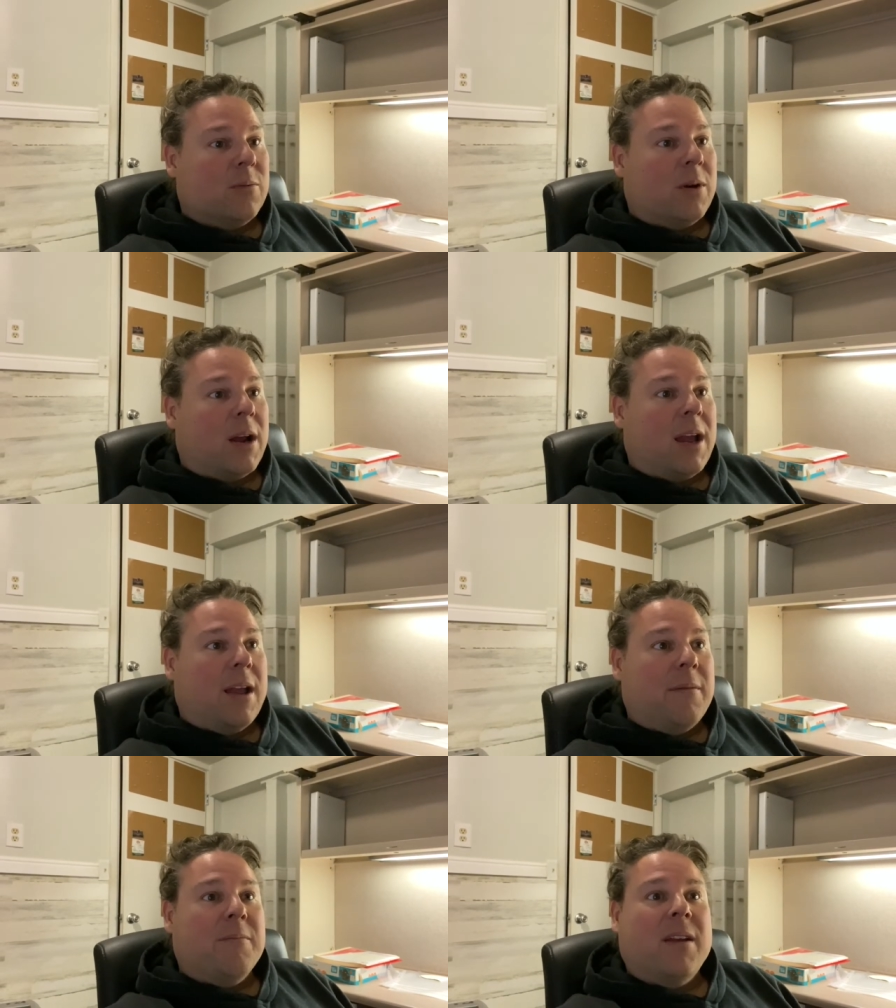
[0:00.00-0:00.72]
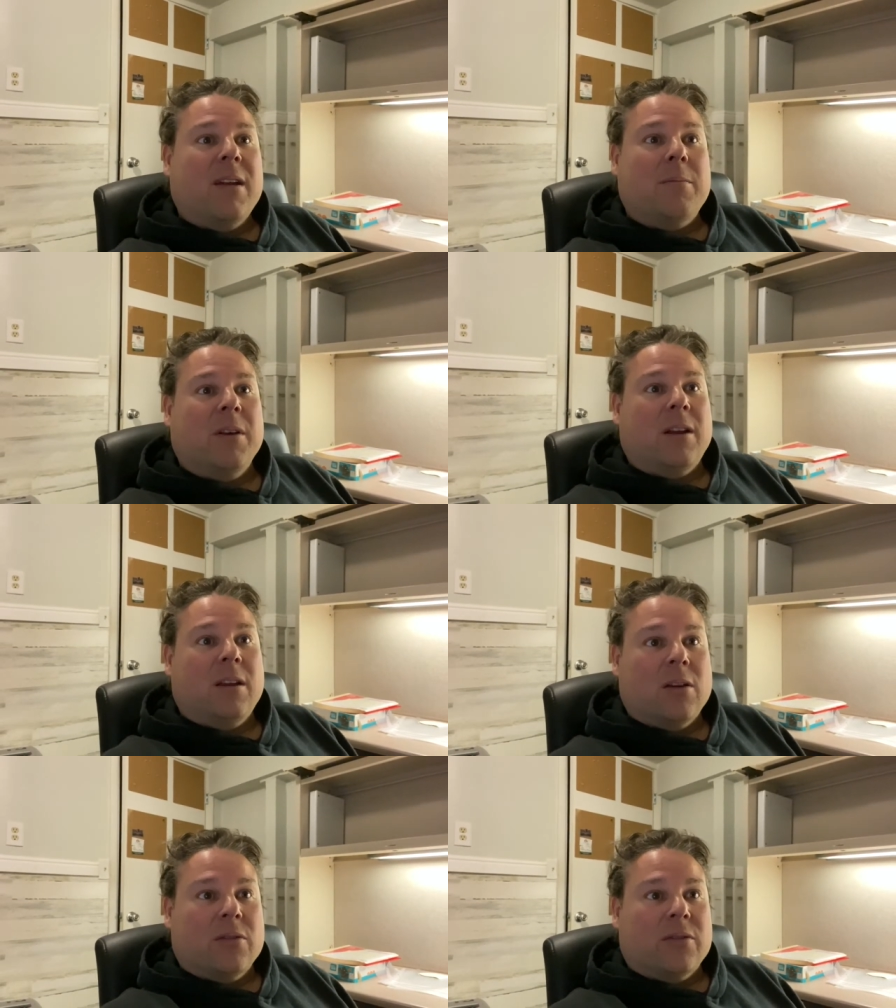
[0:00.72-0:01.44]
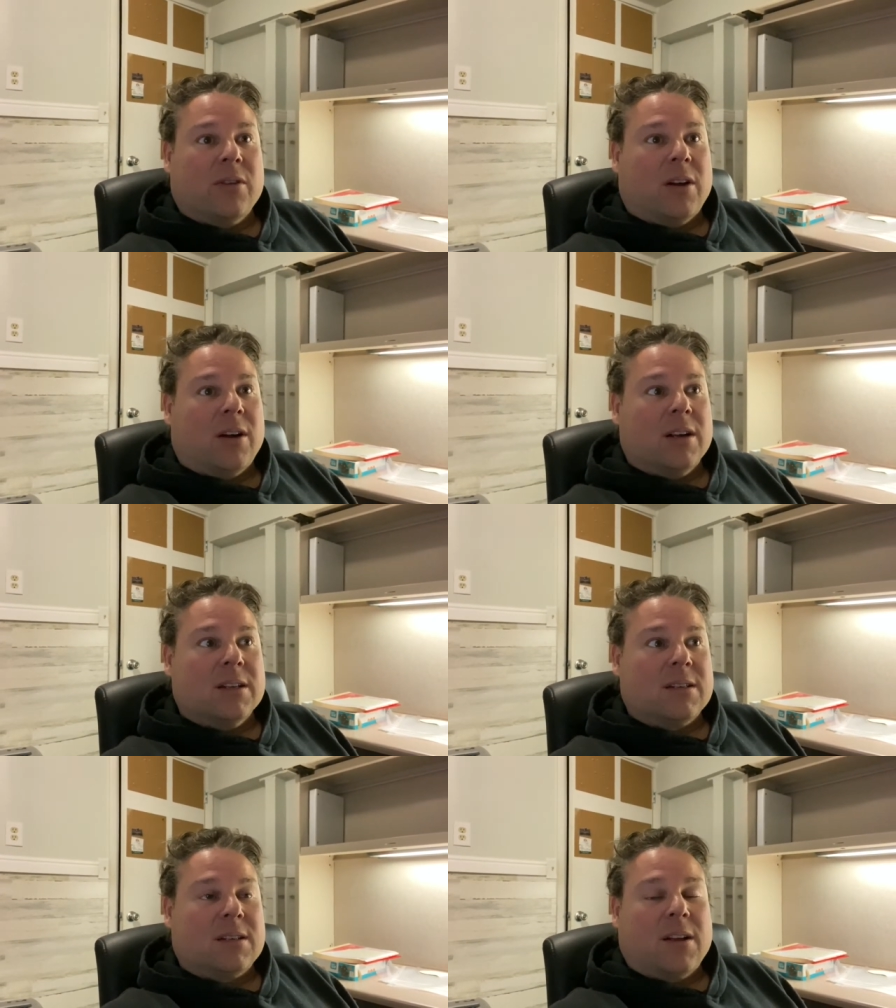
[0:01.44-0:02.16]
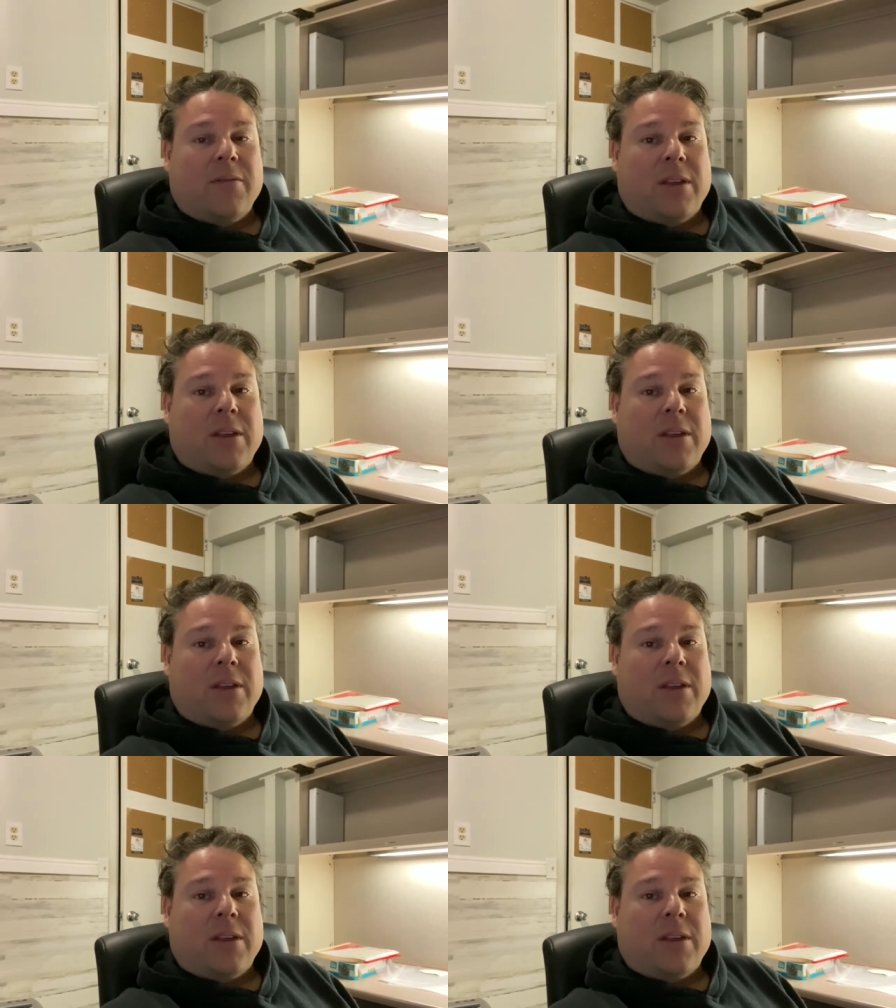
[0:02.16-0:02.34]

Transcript: When I make videos on stuff